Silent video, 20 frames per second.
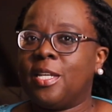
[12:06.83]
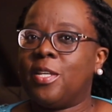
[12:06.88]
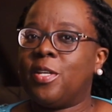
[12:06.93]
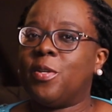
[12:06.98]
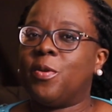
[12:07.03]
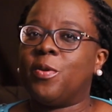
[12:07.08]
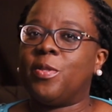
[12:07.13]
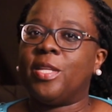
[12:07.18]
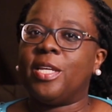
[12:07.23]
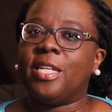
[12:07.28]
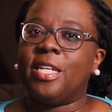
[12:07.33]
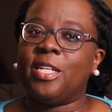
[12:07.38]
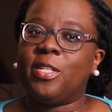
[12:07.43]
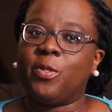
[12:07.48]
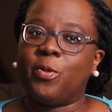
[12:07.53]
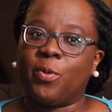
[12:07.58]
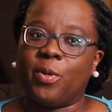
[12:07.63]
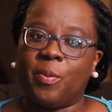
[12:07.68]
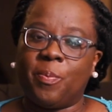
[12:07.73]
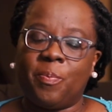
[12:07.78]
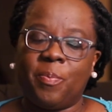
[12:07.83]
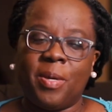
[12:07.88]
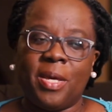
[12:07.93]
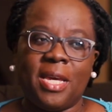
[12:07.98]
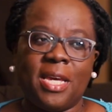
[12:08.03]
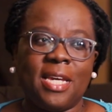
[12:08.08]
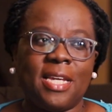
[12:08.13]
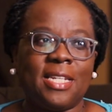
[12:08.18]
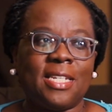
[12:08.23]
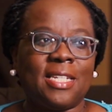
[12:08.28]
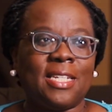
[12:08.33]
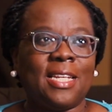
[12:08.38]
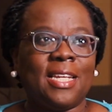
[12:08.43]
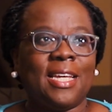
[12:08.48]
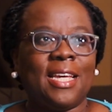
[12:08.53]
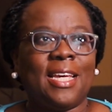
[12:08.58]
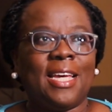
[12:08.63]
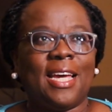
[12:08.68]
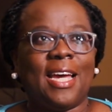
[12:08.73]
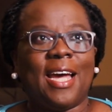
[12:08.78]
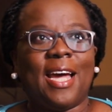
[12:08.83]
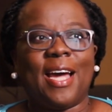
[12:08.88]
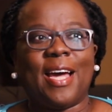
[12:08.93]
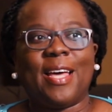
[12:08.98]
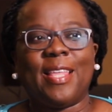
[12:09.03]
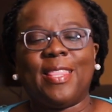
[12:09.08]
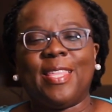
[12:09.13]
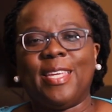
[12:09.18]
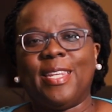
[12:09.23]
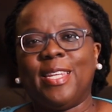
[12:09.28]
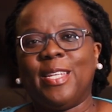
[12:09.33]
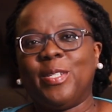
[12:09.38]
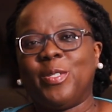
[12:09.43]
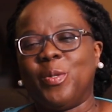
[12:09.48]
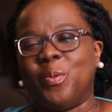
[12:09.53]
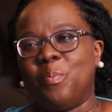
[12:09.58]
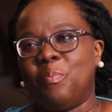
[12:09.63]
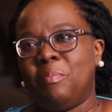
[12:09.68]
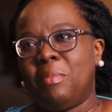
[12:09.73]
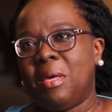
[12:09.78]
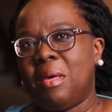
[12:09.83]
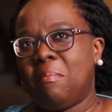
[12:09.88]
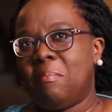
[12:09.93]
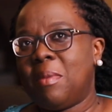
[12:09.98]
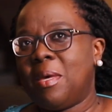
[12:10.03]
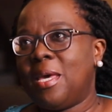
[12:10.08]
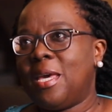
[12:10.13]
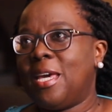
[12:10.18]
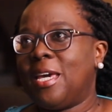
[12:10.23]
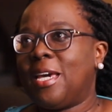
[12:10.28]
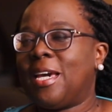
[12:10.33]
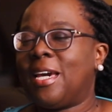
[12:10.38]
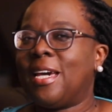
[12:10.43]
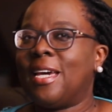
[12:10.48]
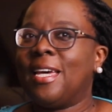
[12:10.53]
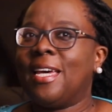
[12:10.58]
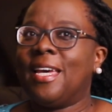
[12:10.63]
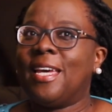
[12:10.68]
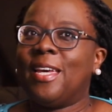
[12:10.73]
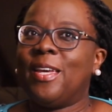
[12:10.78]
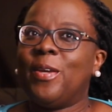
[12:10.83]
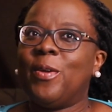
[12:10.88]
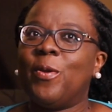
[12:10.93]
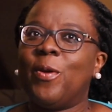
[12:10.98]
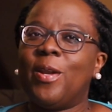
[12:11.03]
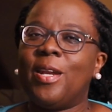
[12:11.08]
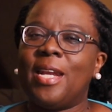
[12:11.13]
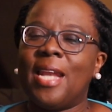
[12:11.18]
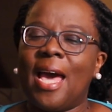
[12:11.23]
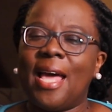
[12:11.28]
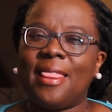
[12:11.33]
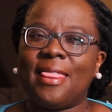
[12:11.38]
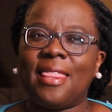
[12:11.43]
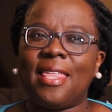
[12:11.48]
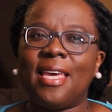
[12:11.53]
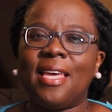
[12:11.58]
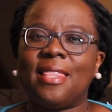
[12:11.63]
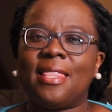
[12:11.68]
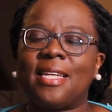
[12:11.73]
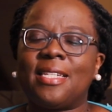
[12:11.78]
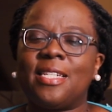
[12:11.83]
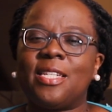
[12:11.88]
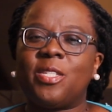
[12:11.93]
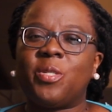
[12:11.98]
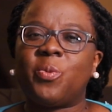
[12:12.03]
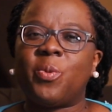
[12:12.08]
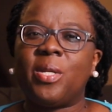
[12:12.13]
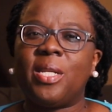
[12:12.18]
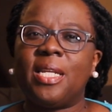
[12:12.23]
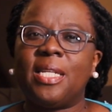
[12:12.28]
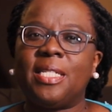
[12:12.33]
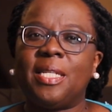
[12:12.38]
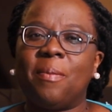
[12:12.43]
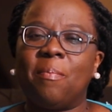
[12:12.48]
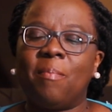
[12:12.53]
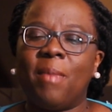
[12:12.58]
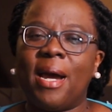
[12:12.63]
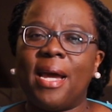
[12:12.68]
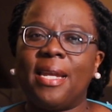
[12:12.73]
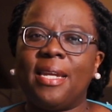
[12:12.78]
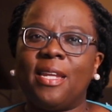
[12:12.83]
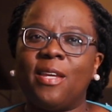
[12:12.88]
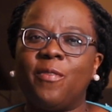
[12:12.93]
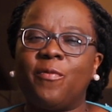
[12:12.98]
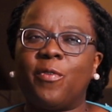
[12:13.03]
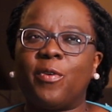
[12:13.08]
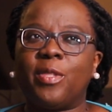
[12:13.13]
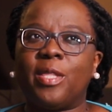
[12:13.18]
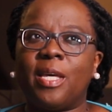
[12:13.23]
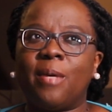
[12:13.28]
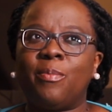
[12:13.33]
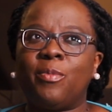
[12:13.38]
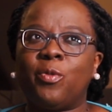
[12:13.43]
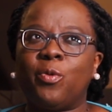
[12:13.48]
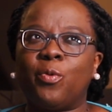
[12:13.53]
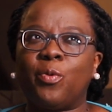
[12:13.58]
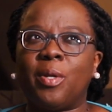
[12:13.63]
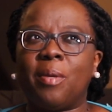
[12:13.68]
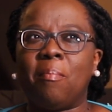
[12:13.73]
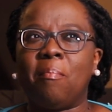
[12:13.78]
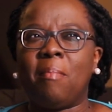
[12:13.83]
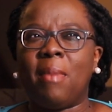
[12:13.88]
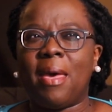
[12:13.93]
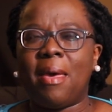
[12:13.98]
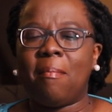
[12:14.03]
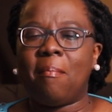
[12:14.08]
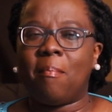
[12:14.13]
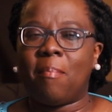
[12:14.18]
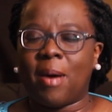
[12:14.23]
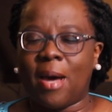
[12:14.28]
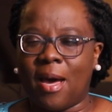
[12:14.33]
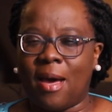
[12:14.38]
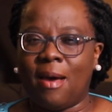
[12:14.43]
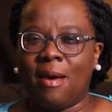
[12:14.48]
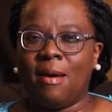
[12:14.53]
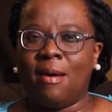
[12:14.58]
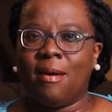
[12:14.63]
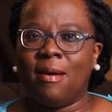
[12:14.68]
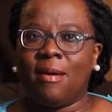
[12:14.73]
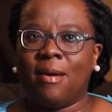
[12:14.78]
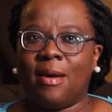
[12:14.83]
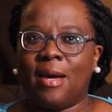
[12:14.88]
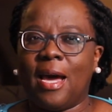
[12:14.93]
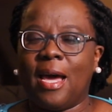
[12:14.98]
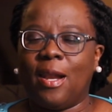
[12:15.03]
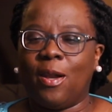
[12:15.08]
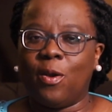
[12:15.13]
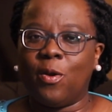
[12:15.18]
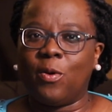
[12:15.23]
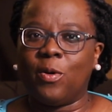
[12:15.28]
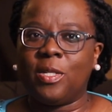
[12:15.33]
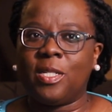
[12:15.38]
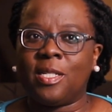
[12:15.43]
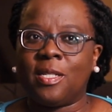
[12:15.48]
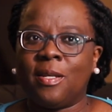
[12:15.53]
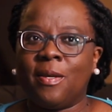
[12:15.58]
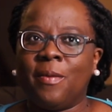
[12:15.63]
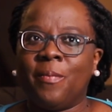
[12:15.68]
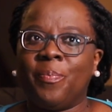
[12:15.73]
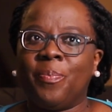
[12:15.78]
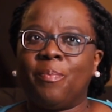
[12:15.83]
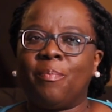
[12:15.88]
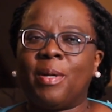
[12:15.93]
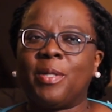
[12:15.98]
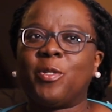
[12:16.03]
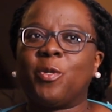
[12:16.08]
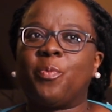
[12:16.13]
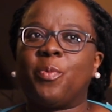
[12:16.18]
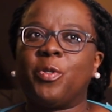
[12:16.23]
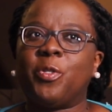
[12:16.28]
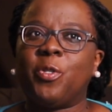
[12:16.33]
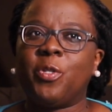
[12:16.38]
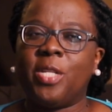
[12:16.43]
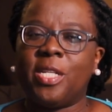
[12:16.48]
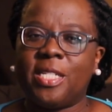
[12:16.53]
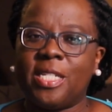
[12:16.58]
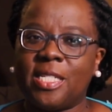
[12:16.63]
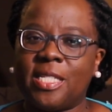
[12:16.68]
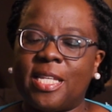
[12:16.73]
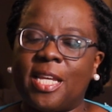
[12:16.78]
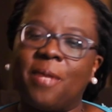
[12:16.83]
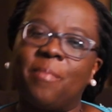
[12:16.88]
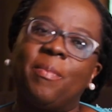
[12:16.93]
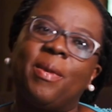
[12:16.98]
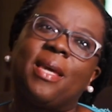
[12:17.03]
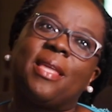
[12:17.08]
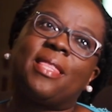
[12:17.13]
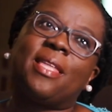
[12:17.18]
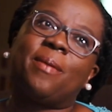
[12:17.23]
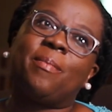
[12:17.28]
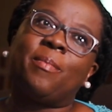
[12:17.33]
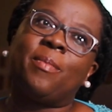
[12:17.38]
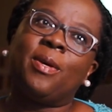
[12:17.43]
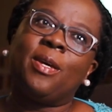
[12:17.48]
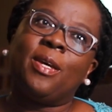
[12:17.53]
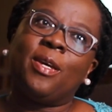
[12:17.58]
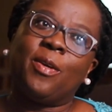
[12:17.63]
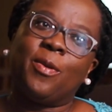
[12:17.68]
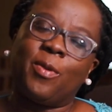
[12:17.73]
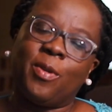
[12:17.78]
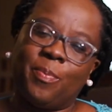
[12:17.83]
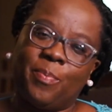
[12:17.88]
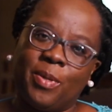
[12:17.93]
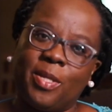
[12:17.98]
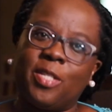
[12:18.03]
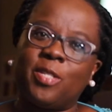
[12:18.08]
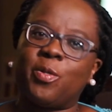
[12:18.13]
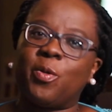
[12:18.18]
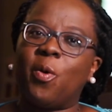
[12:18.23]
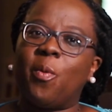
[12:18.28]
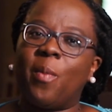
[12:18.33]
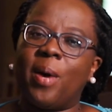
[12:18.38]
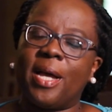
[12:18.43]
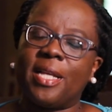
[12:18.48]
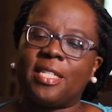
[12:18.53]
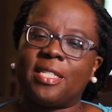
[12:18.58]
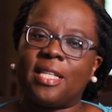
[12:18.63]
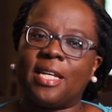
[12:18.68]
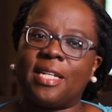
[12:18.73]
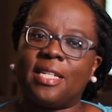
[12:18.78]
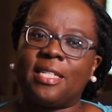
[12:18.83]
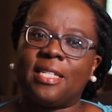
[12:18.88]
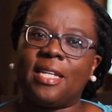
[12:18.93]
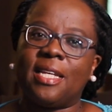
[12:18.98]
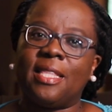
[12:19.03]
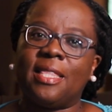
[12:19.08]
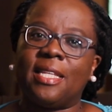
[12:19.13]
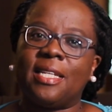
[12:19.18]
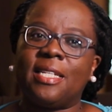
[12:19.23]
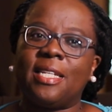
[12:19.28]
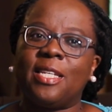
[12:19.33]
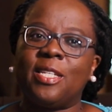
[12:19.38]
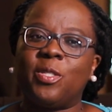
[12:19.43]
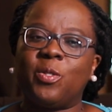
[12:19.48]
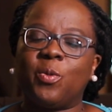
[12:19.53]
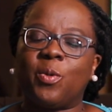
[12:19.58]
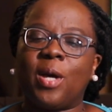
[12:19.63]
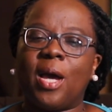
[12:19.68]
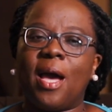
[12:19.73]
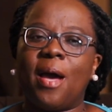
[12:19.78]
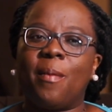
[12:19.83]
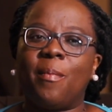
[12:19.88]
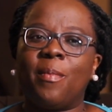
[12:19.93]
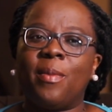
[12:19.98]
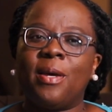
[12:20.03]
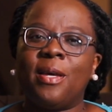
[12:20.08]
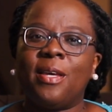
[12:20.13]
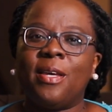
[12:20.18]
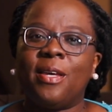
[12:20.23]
They need to repeat, they need to mimic, nothing that is really demanding for them to remember a lot, but opportunities that make them repeat so much that in the days to come,